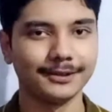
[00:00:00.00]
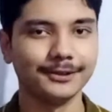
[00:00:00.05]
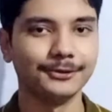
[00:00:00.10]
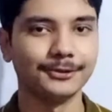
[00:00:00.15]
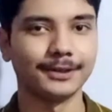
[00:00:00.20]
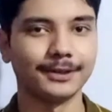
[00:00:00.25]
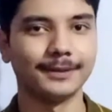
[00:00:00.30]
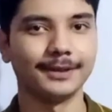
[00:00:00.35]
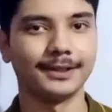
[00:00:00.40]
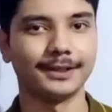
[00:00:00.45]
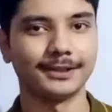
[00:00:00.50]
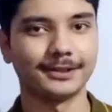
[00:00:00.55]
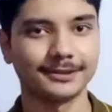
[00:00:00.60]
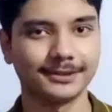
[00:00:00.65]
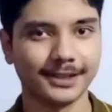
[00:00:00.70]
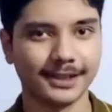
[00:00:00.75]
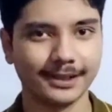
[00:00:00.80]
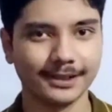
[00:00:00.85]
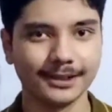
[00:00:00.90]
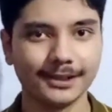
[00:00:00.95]
You can
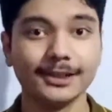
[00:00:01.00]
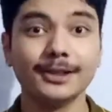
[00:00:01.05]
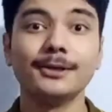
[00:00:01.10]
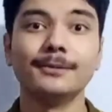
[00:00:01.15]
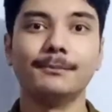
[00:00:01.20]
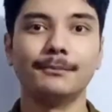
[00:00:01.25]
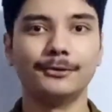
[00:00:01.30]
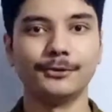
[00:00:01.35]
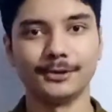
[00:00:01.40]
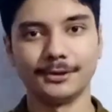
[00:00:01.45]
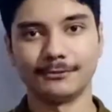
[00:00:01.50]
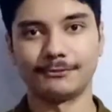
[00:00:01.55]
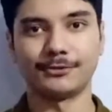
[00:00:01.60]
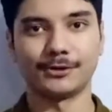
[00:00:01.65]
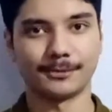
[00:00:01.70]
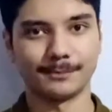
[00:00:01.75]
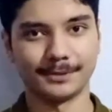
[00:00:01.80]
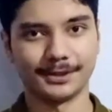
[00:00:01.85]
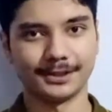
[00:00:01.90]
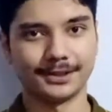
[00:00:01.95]
understand, more
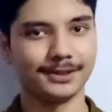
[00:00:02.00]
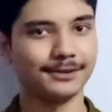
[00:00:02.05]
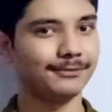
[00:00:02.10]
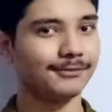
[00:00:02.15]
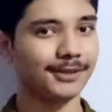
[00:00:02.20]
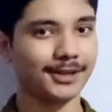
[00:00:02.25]
informative